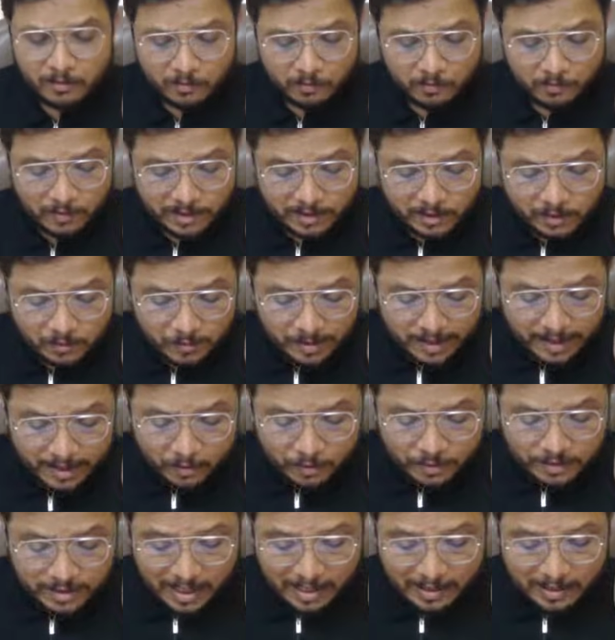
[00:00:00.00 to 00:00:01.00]
Once we
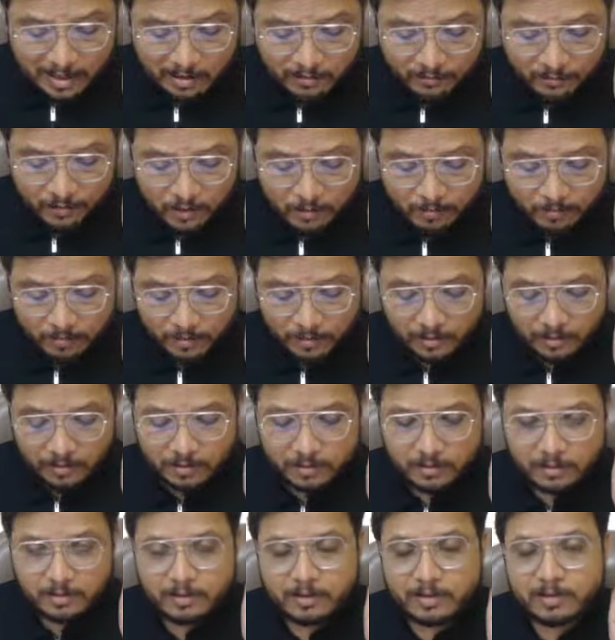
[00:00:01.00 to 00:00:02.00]
have standard form,
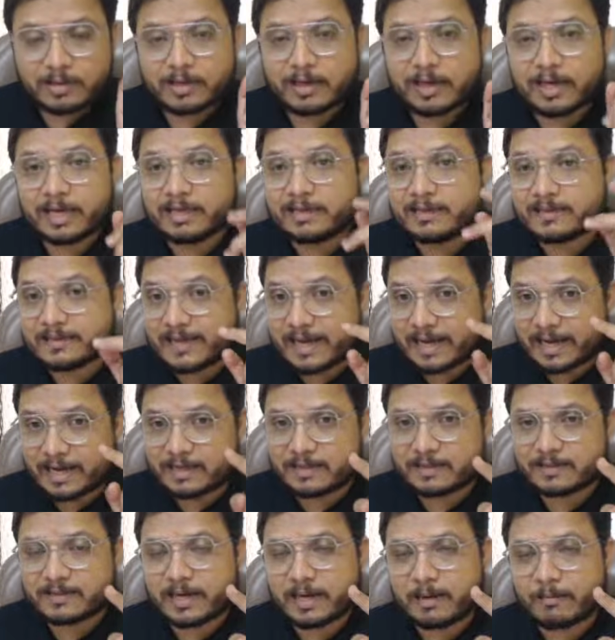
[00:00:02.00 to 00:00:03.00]
in
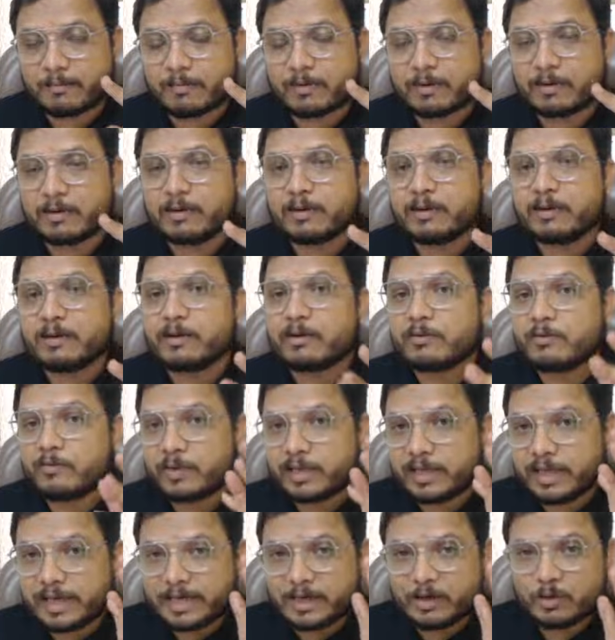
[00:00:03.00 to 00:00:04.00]
second step, we
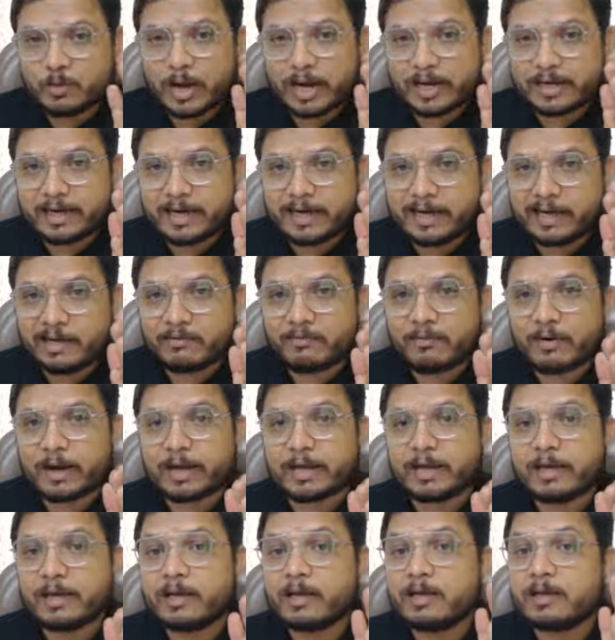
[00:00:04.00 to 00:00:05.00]
need to
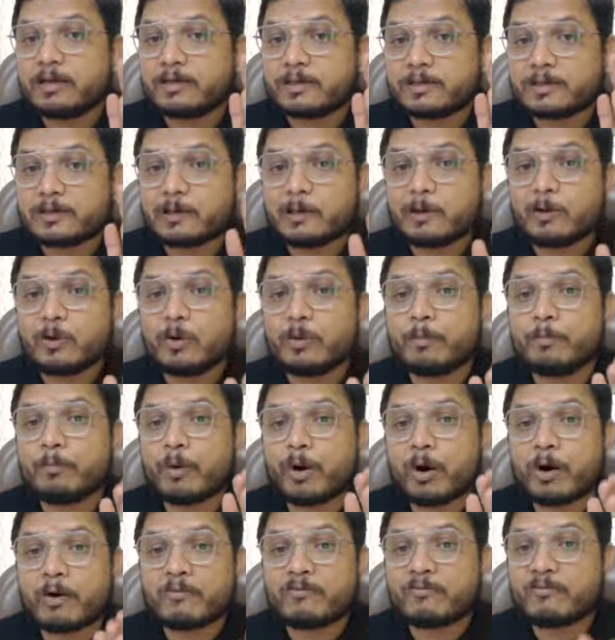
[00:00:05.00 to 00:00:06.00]
identify slope
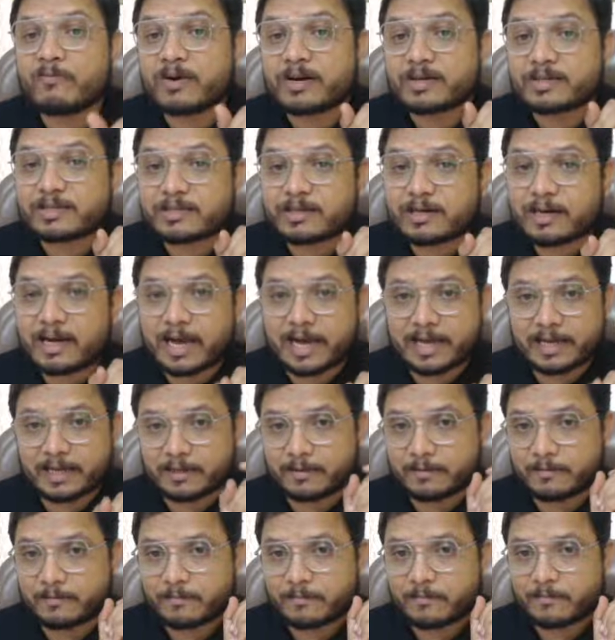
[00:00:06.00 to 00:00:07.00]
of first
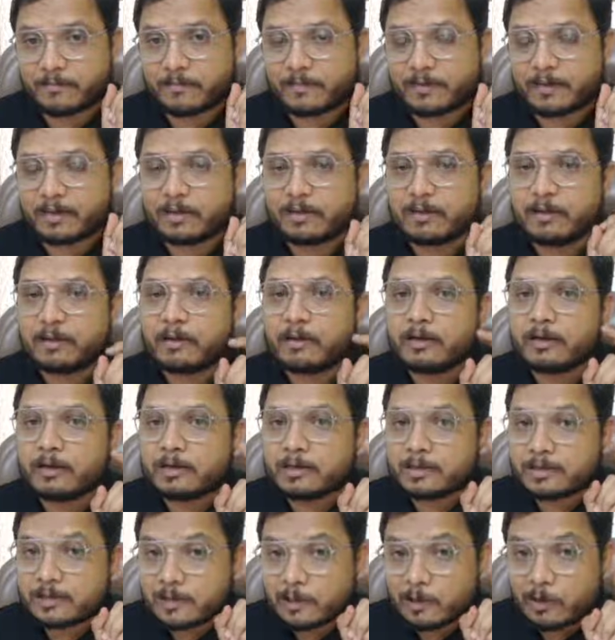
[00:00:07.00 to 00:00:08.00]
line.
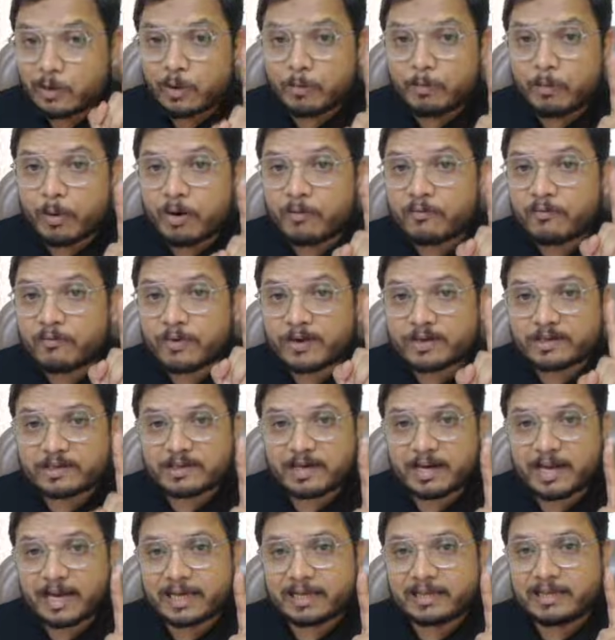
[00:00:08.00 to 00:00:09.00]
Slope of first
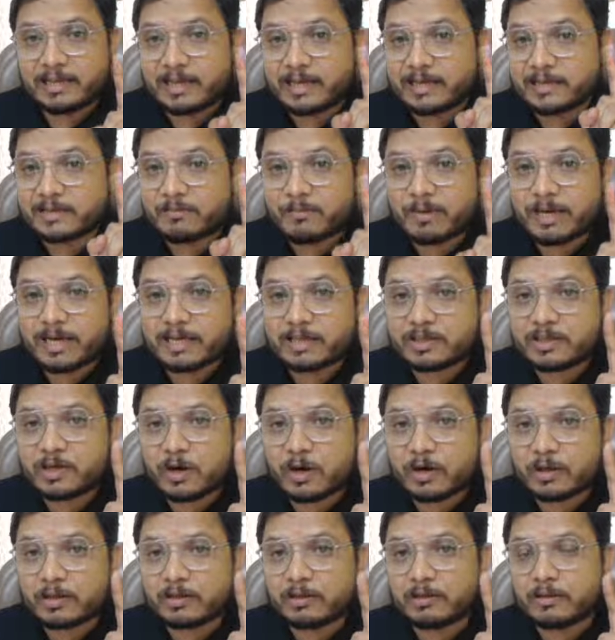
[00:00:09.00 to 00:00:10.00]
line is based
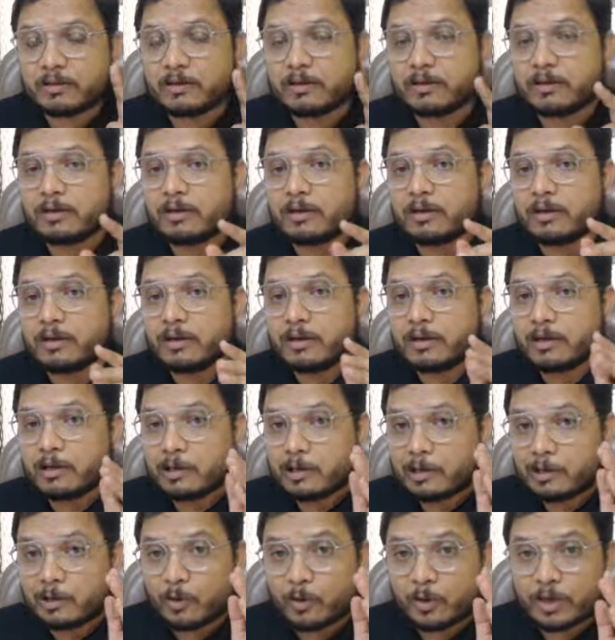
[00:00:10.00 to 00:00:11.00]
on
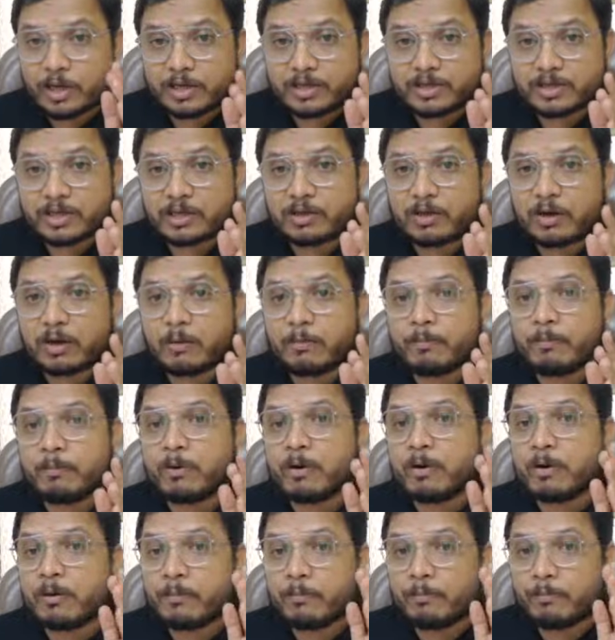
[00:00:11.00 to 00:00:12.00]
location of
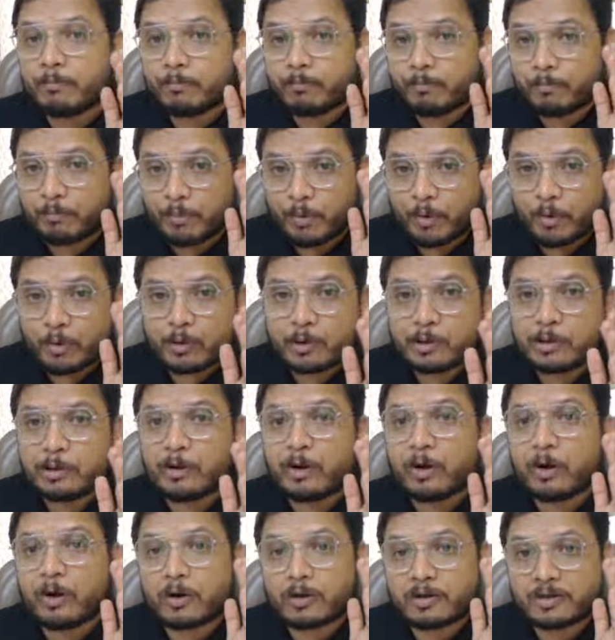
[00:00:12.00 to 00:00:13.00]

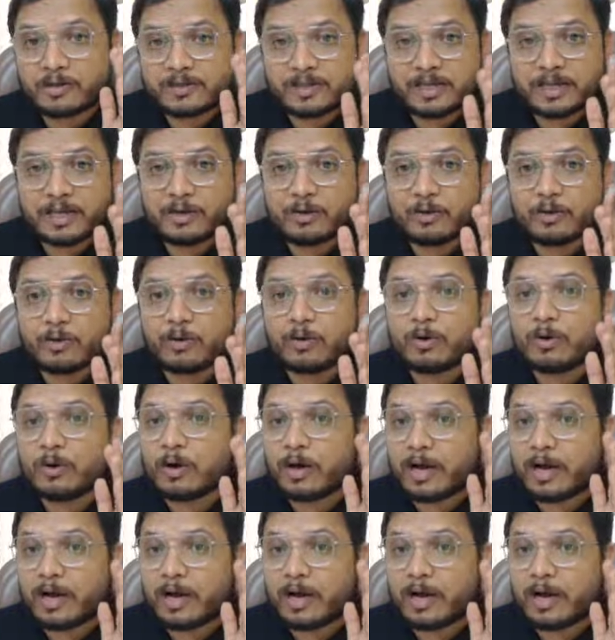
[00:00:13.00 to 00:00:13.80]
pole or zero